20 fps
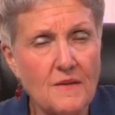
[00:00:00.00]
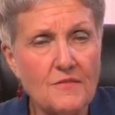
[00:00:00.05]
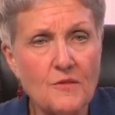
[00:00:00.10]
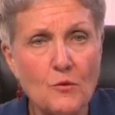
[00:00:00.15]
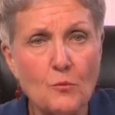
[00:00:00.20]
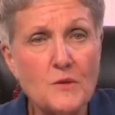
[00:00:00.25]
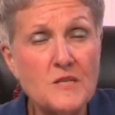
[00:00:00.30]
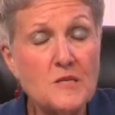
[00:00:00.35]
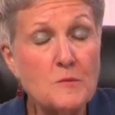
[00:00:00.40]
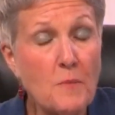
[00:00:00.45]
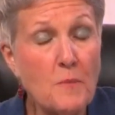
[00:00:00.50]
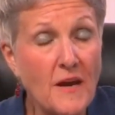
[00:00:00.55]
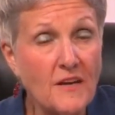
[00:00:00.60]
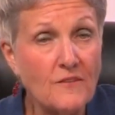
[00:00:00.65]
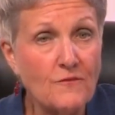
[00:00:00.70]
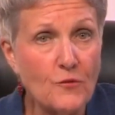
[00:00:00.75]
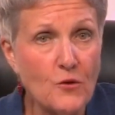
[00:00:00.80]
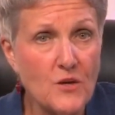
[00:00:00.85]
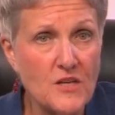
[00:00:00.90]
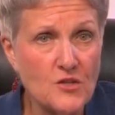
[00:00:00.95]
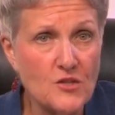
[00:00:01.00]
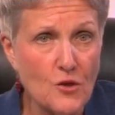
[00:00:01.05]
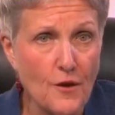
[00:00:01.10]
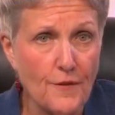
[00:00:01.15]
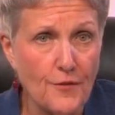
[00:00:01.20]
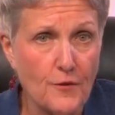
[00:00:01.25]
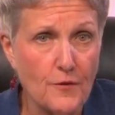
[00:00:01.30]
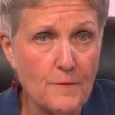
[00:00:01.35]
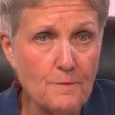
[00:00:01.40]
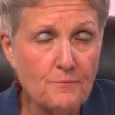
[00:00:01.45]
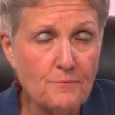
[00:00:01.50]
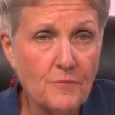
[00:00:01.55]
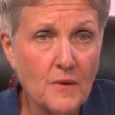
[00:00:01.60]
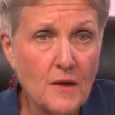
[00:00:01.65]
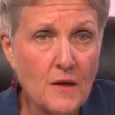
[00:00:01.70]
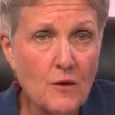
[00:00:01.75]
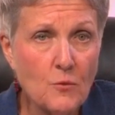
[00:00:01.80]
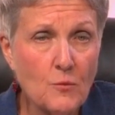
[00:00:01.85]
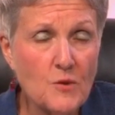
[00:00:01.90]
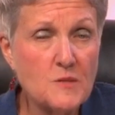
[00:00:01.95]
The respect for each other,
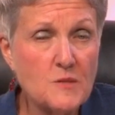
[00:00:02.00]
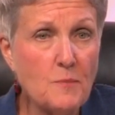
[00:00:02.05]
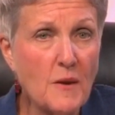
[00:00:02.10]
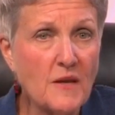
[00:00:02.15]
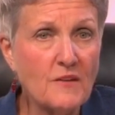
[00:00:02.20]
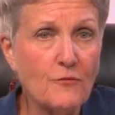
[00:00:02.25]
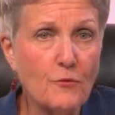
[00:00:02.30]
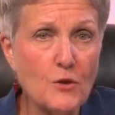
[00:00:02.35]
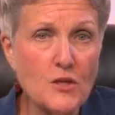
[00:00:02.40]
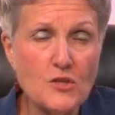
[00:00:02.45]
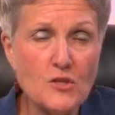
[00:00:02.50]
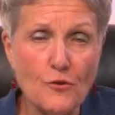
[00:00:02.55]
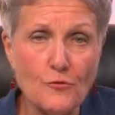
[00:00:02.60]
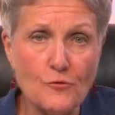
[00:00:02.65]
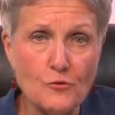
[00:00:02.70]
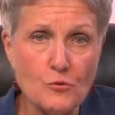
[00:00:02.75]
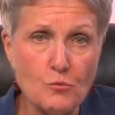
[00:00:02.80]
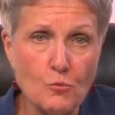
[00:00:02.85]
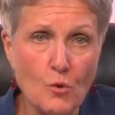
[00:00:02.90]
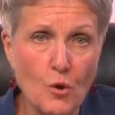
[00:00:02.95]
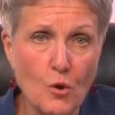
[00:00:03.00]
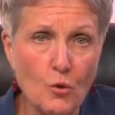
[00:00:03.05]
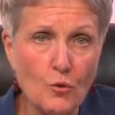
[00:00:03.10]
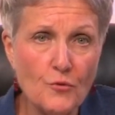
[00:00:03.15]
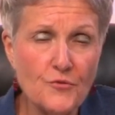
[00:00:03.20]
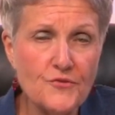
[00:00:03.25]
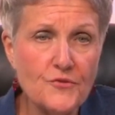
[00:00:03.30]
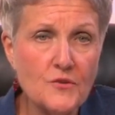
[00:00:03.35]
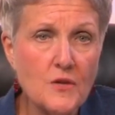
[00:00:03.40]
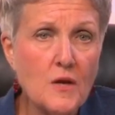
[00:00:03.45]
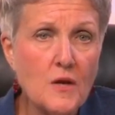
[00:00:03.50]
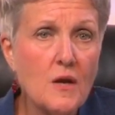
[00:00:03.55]
respect for each other's roles.